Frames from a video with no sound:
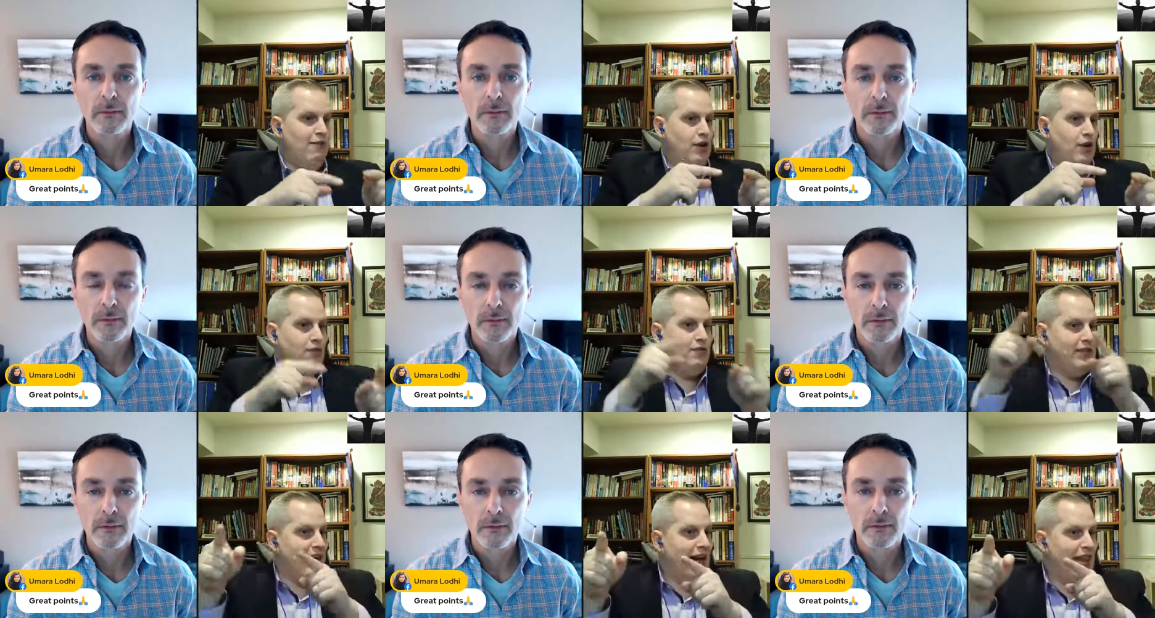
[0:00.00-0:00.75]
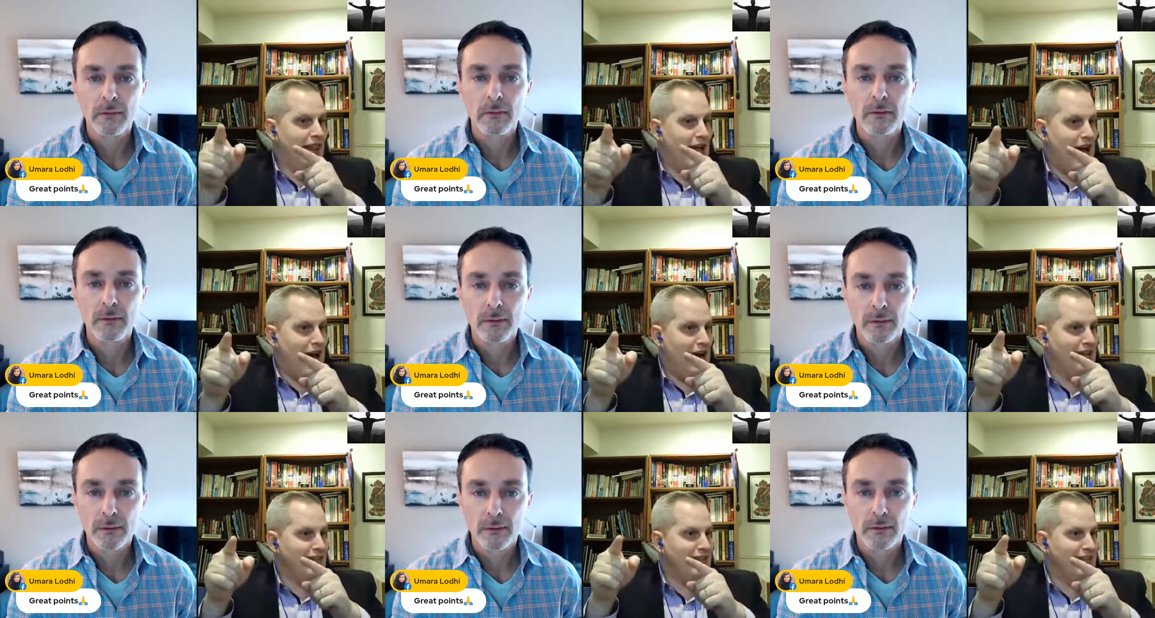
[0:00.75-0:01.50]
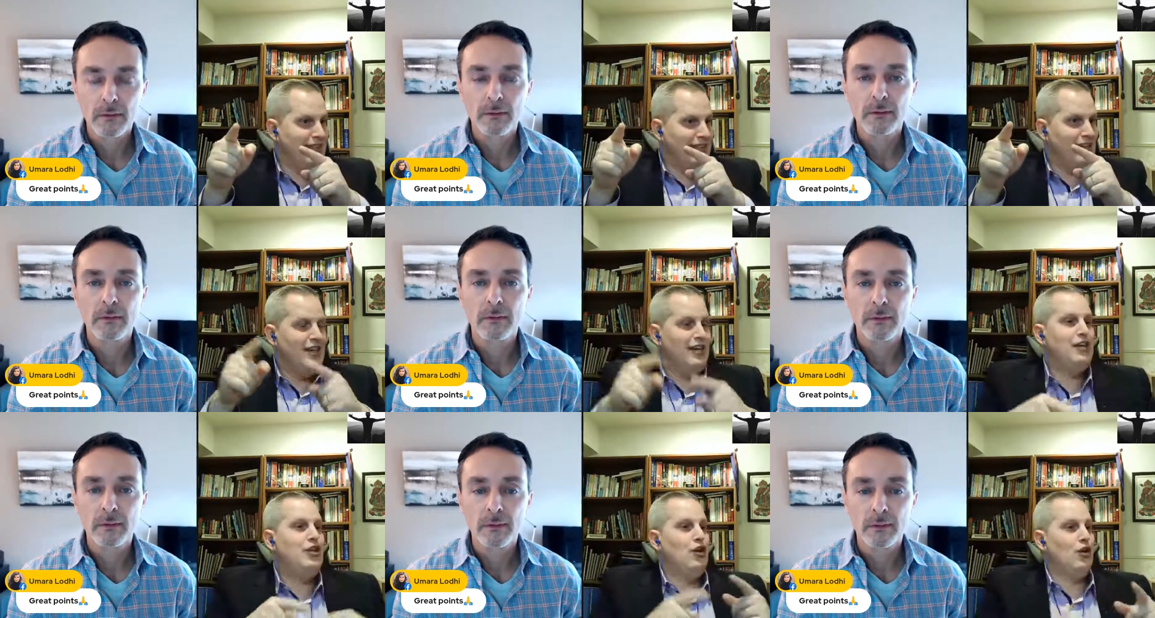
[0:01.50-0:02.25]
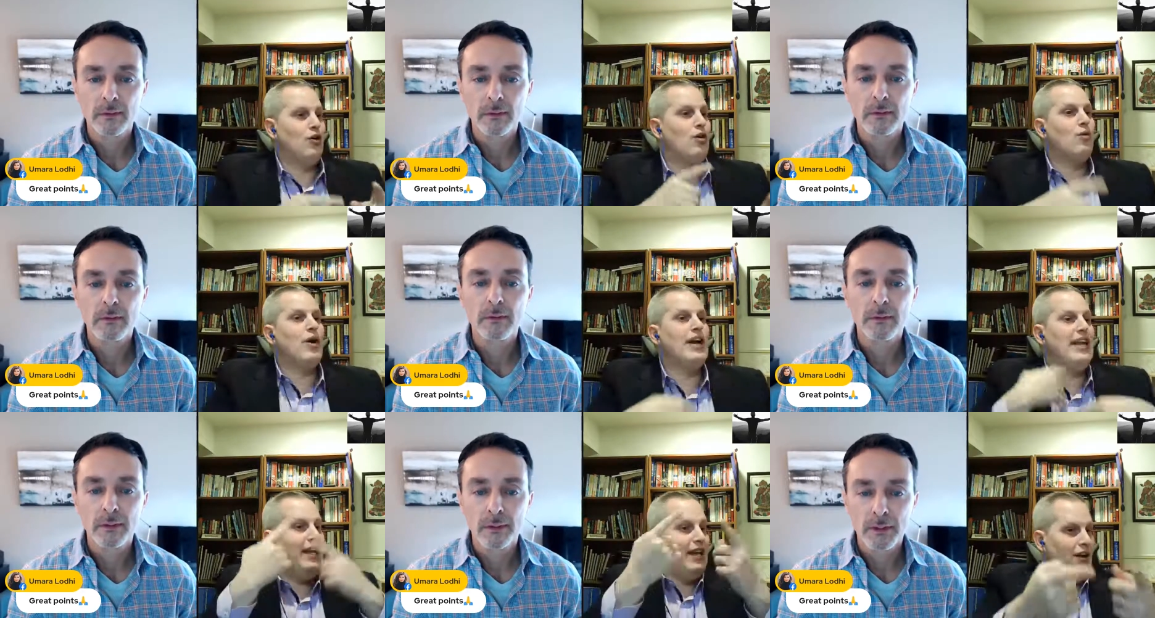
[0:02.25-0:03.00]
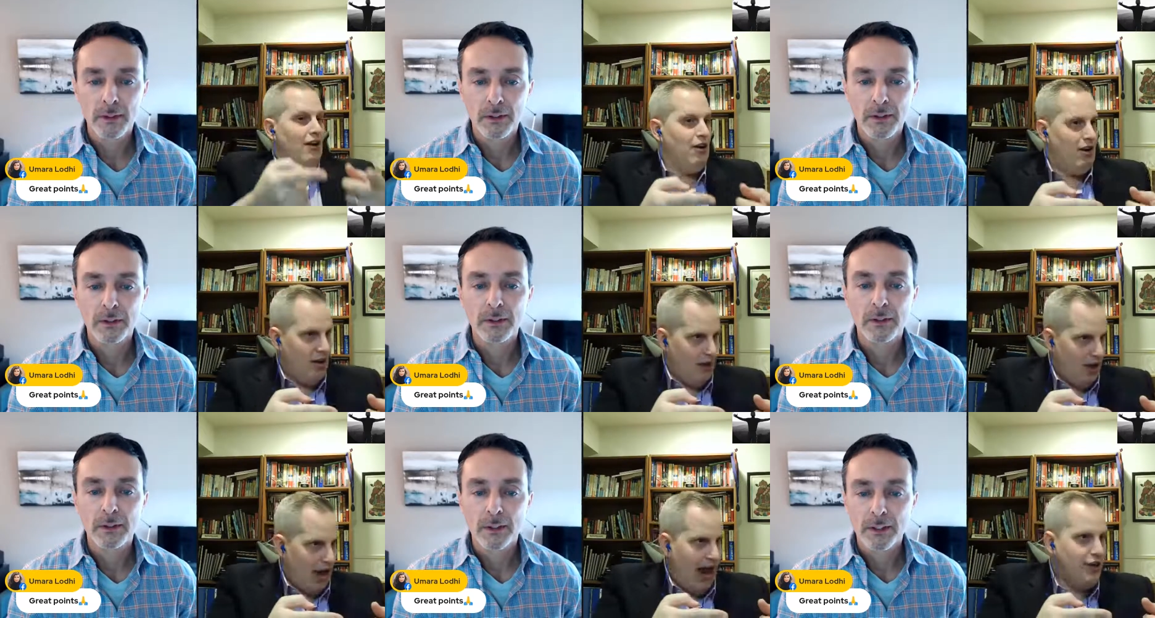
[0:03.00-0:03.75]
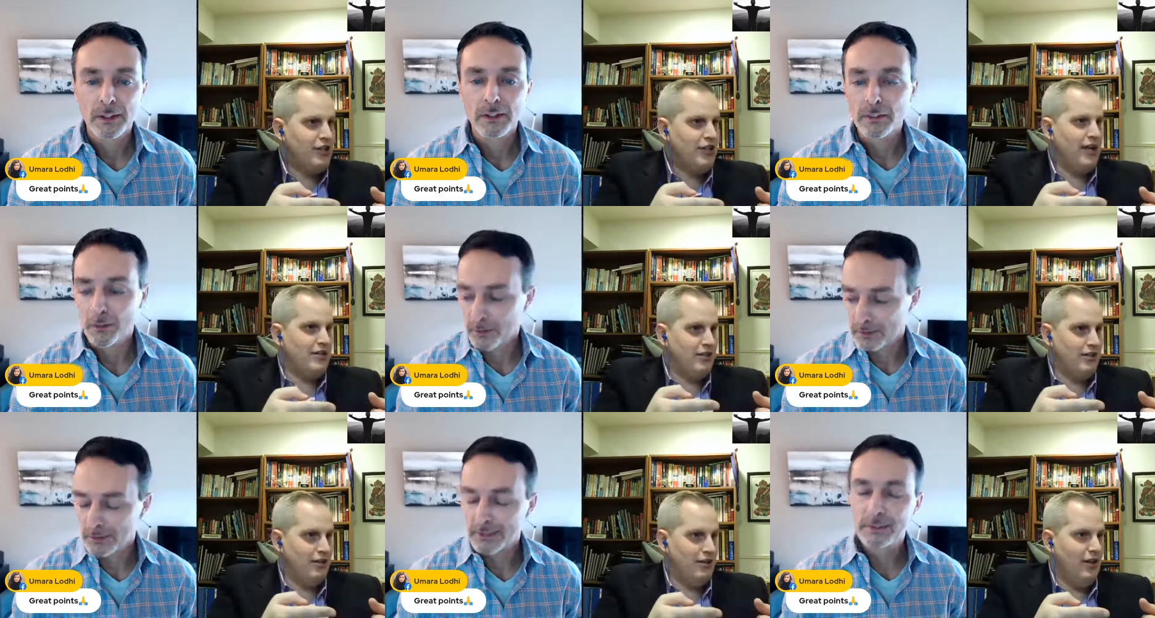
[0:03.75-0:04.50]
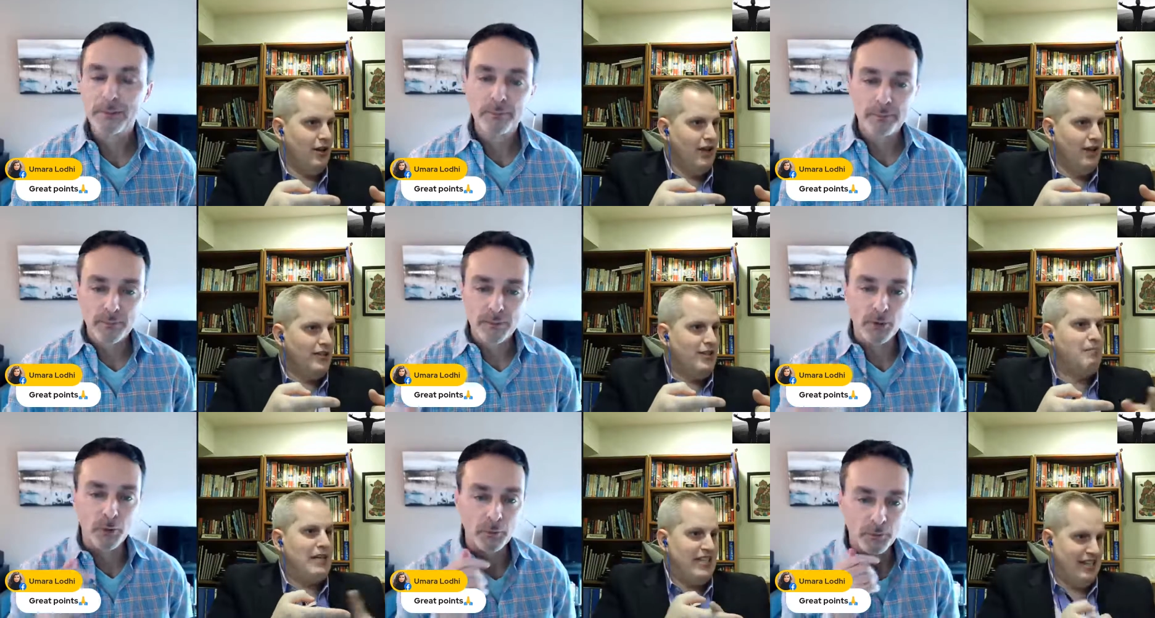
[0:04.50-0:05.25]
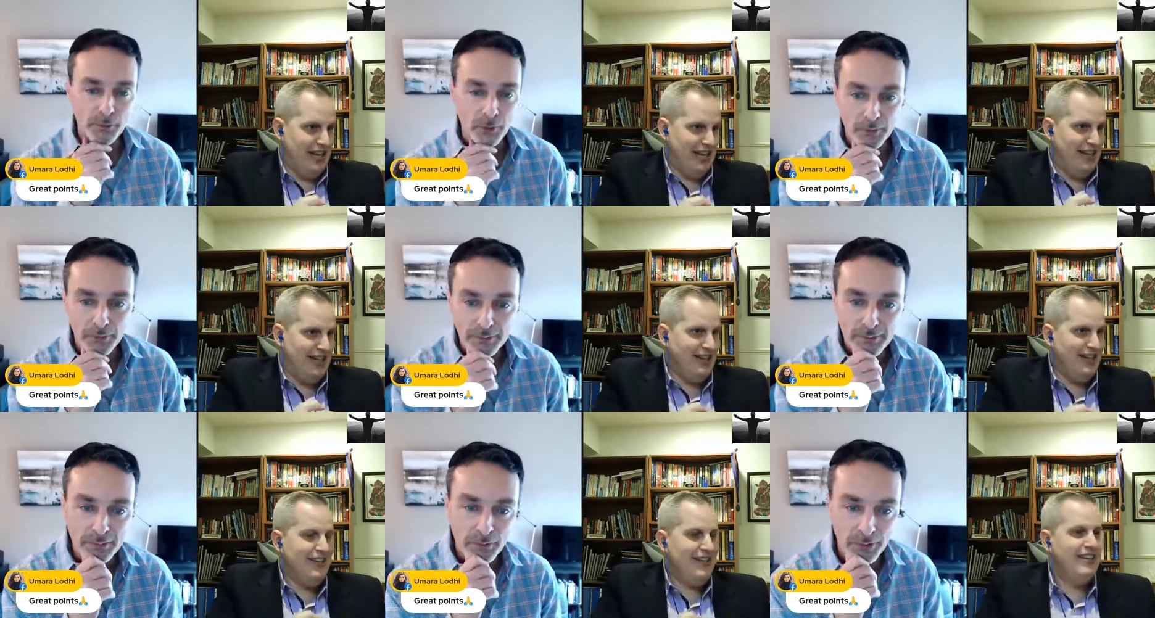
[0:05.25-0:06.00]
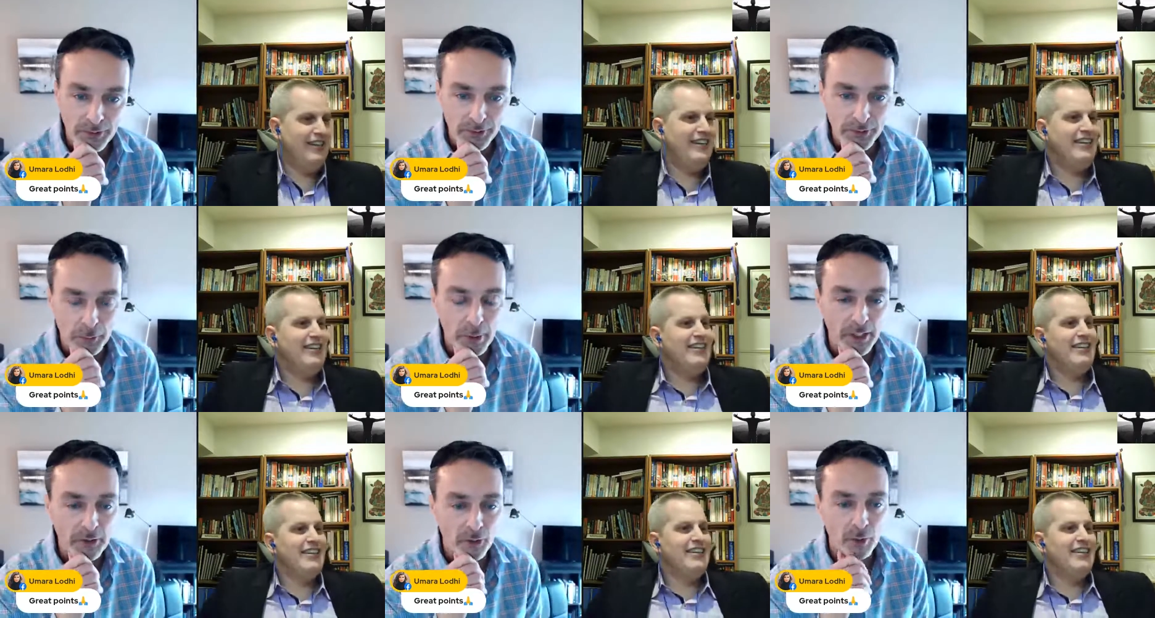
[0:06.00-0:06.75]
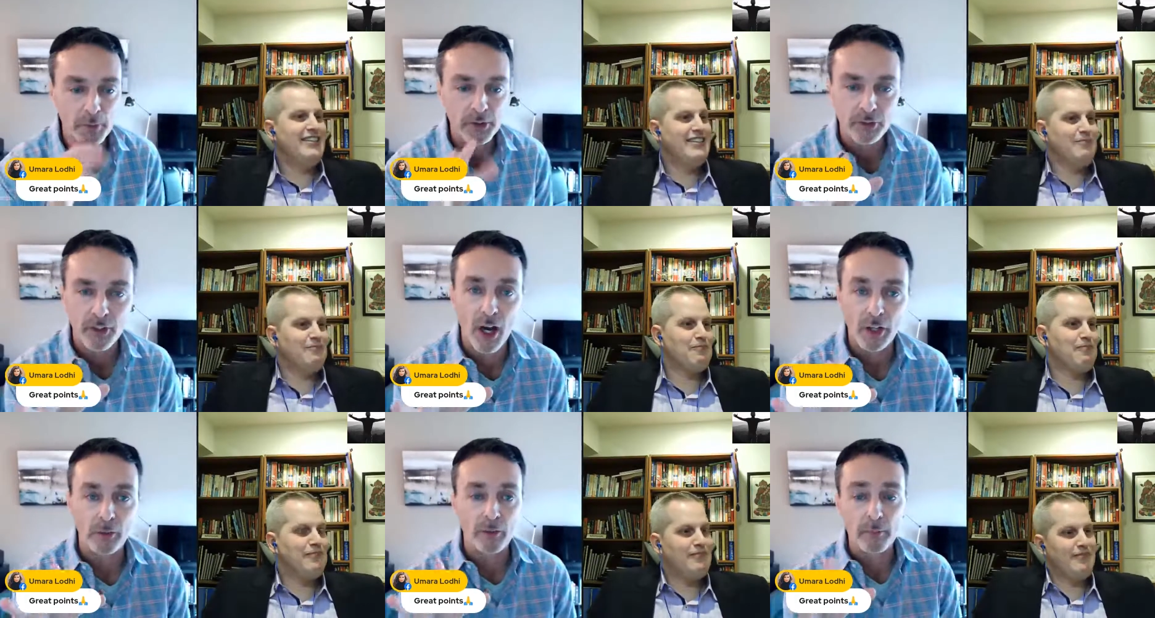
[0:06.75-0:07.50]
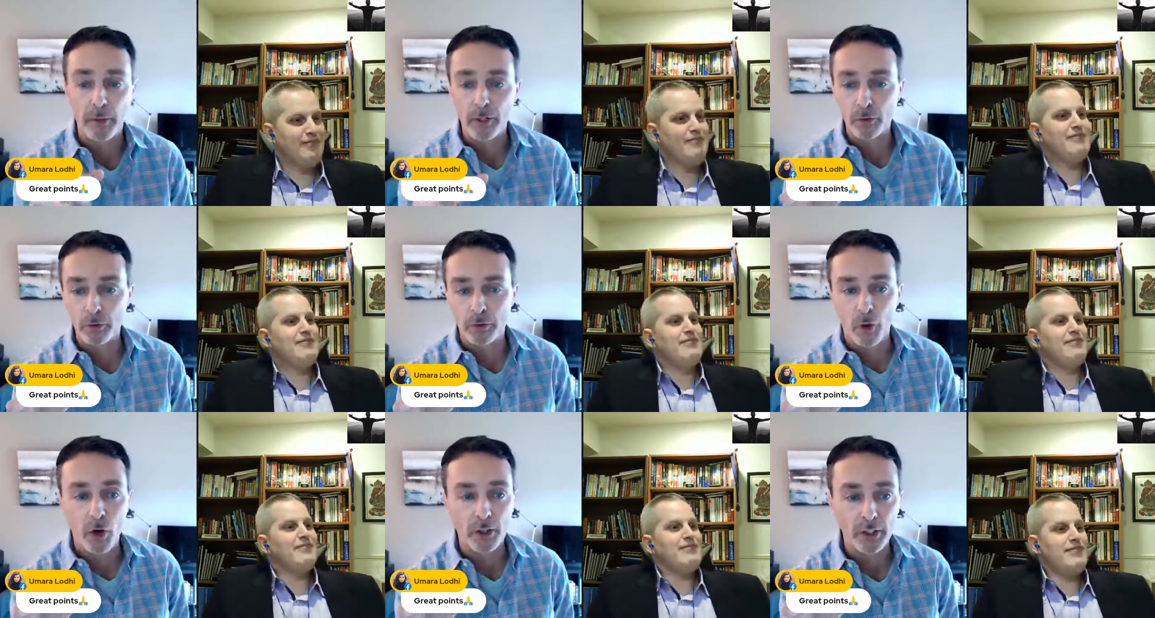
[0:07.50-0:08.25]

Speaker 1: if you've done that, you're already higher chances to, so, to be seen.
Speaker 2: So, so this is great. So let me just honor everybody who's on